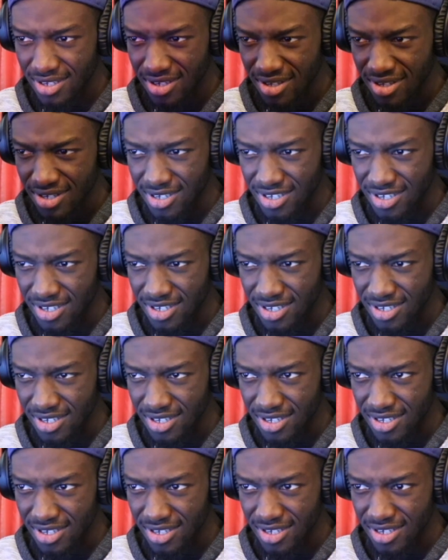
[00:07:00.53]

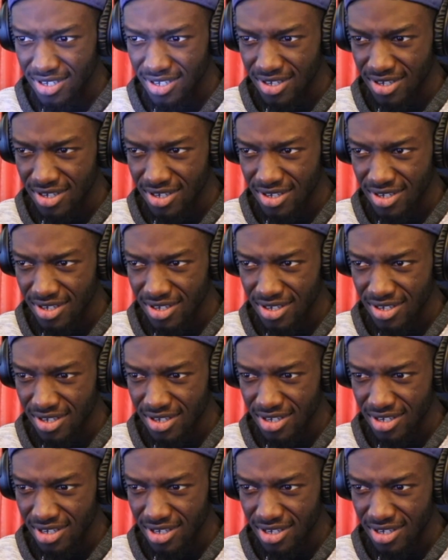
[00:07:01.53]

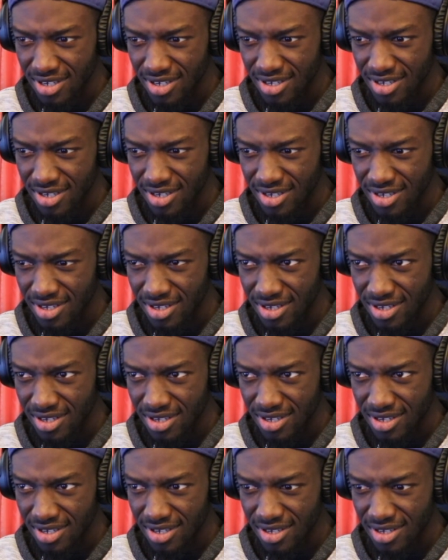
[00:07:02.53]

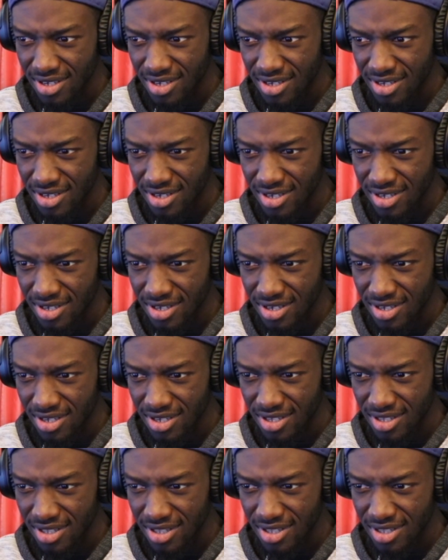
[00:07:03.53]

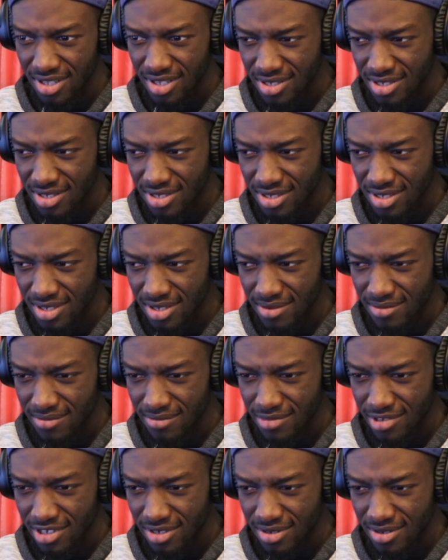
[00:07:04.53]

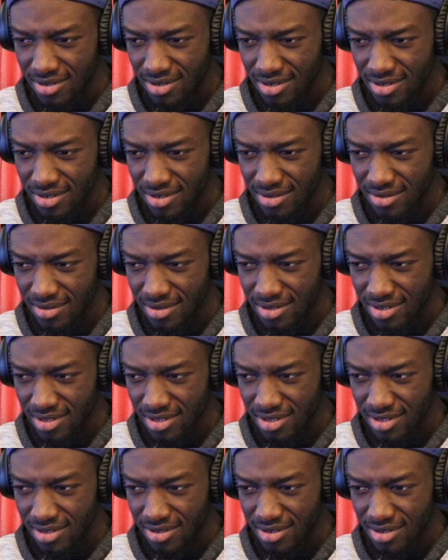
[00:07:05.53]

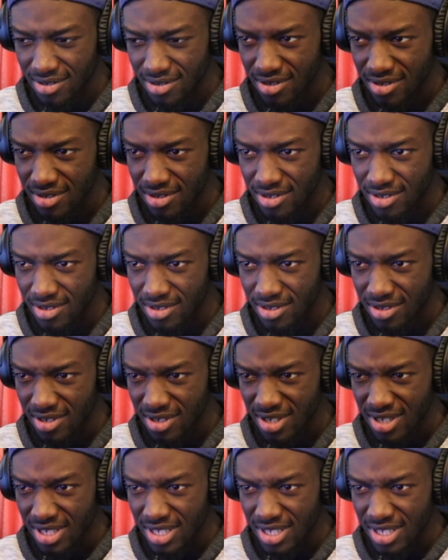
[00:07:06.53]
Nothing is said.